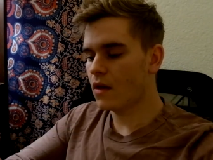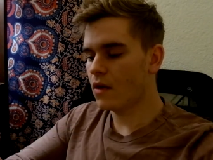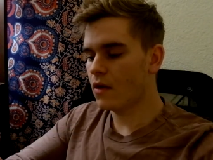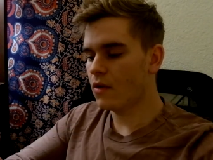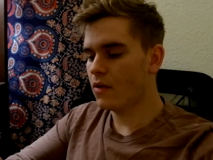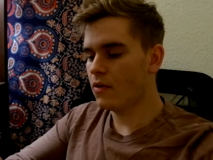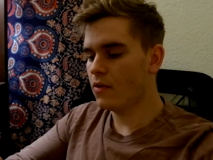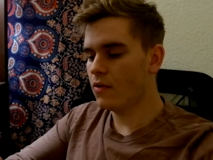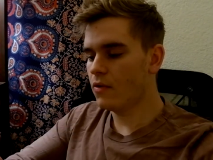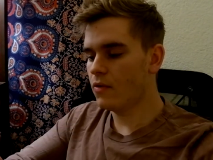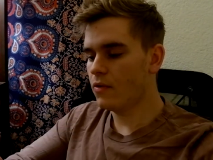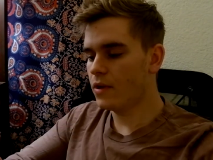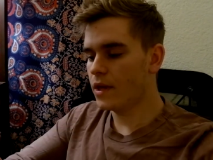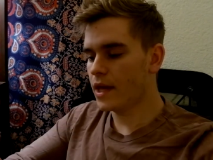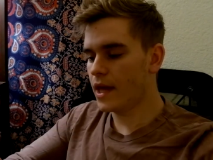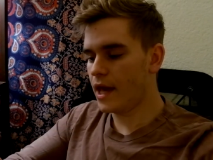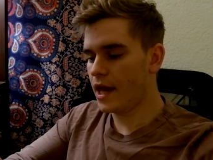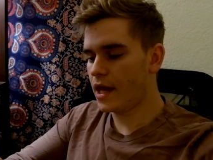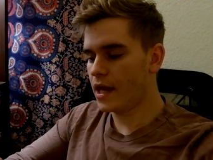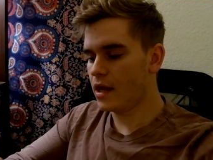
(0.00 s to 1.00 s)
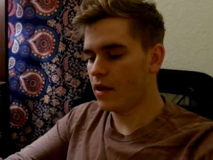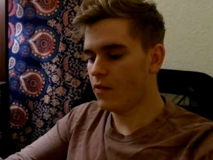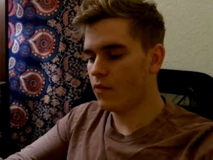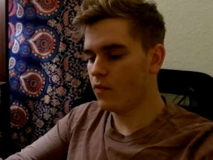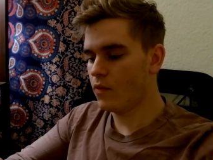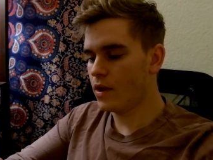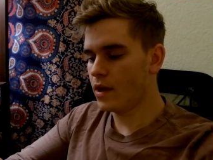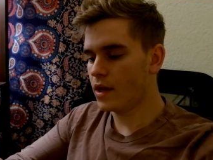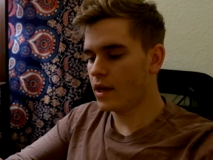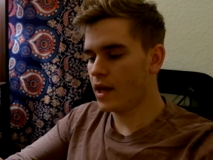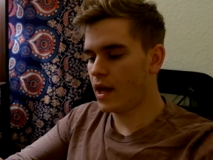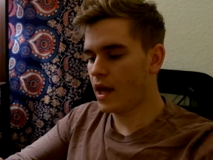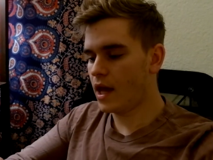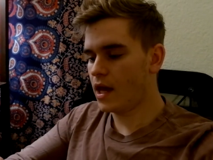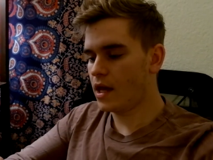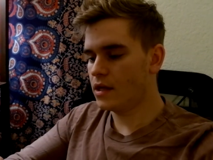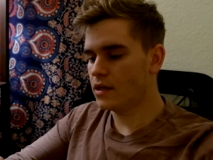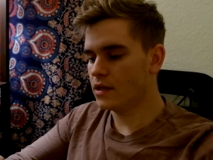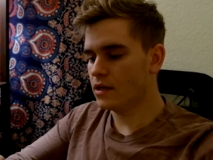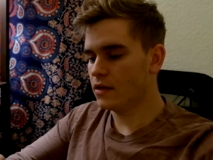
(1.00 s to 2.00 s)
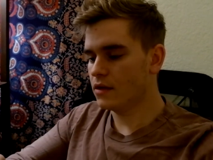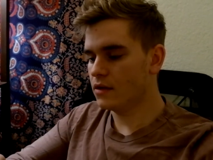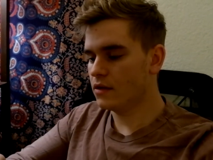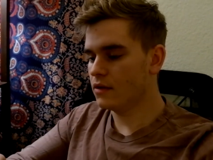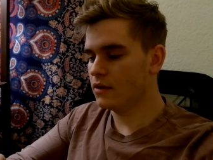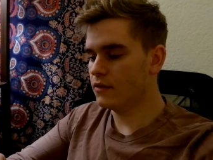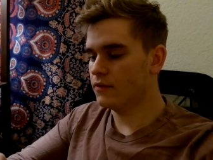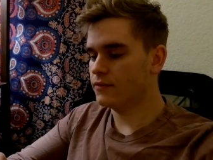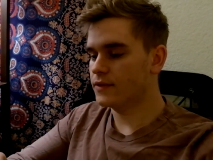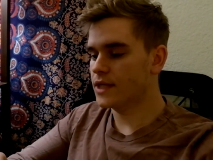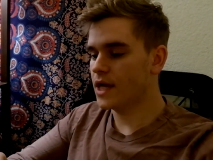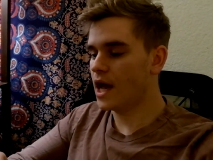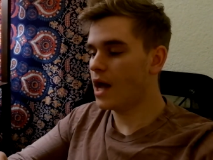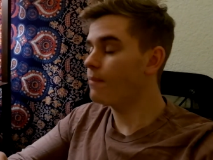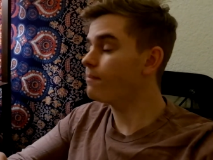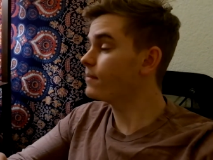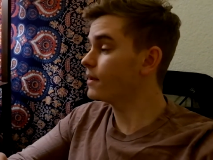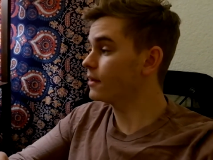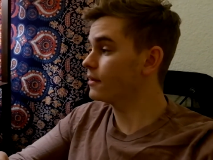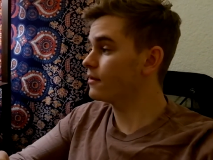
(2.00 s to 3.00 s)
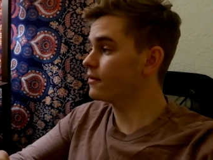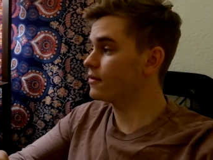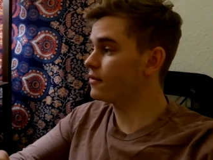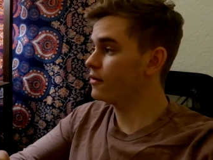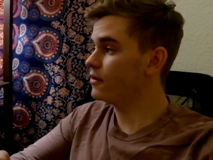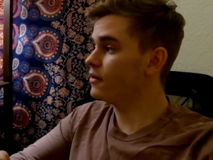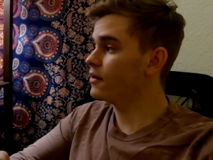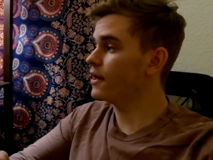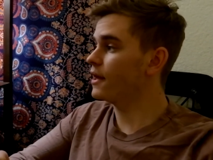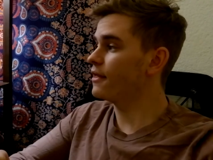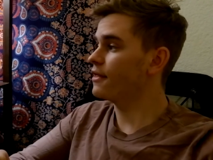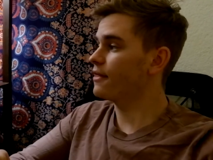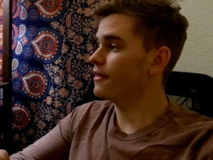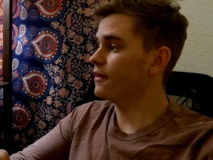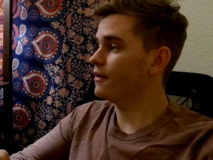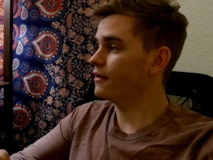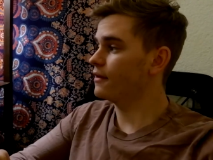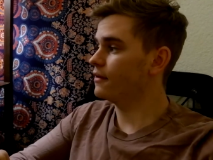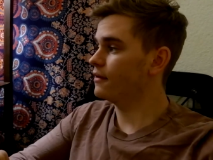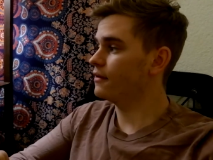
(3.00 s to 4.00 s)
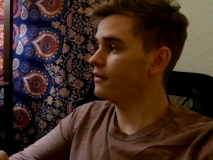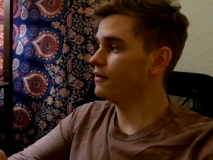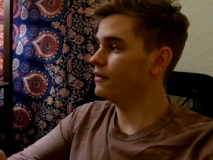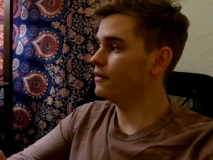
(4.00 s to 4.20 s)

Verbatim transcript: Okay, what kind of toppings are you guys thinking?